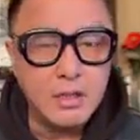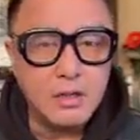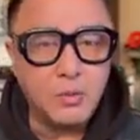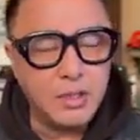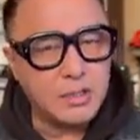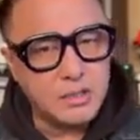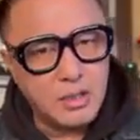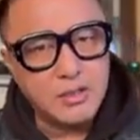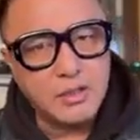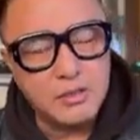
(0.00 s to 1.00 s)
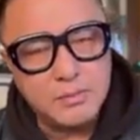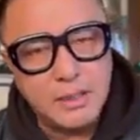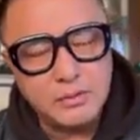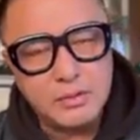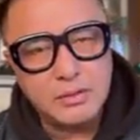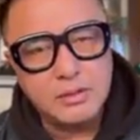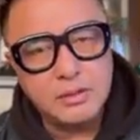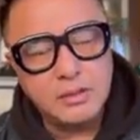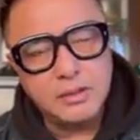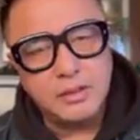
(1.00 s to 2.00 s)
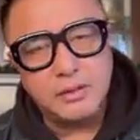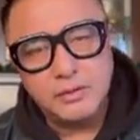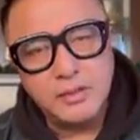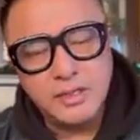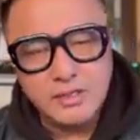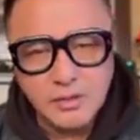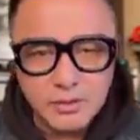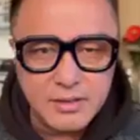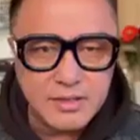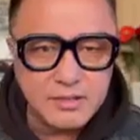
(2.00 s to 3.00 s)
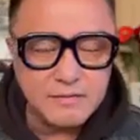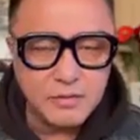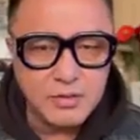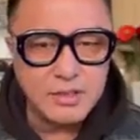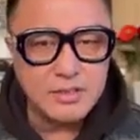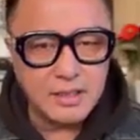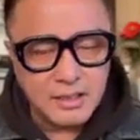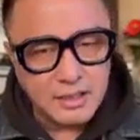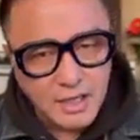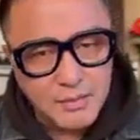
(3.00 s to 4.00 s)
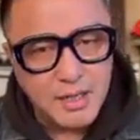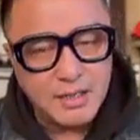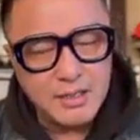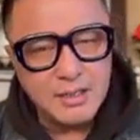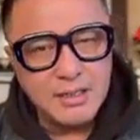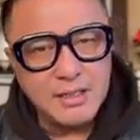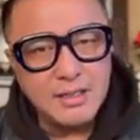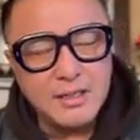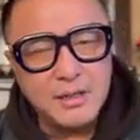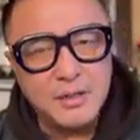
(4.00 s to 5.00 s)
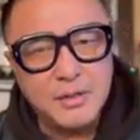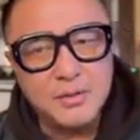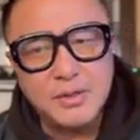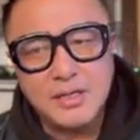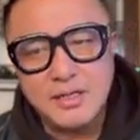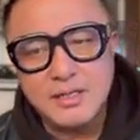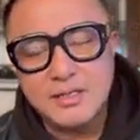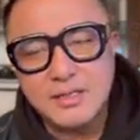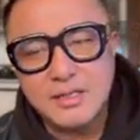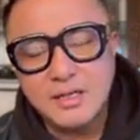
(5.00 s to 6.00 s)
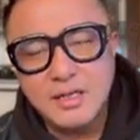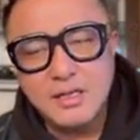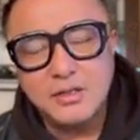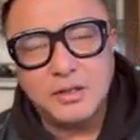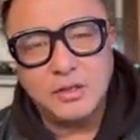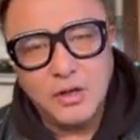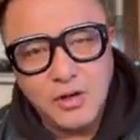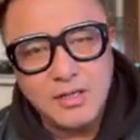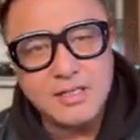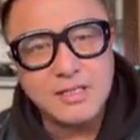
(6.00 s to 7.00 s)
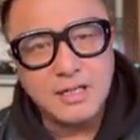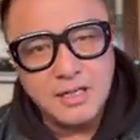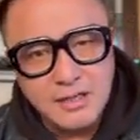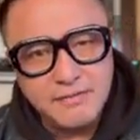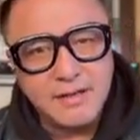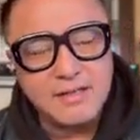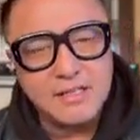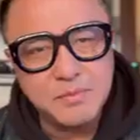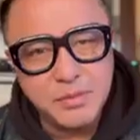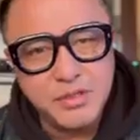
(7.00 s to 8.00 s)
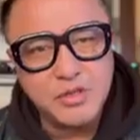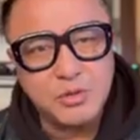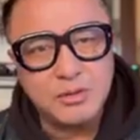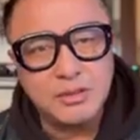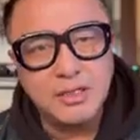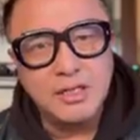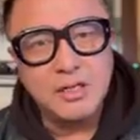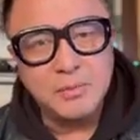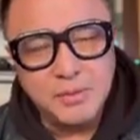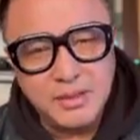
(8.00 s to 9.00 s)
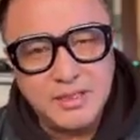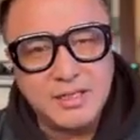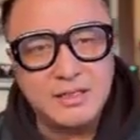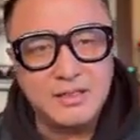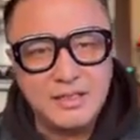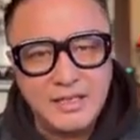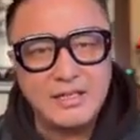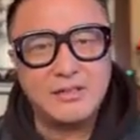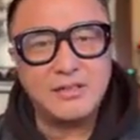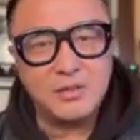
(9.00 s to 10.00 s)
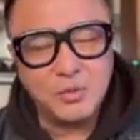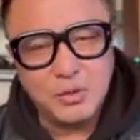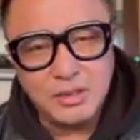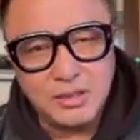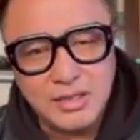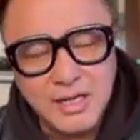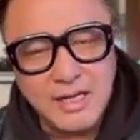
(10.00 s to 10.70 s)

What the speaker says: We are talking about, you know, His Holiness the 14th Dalai Lama. You know, he is the longest living spiritual political leader in the world.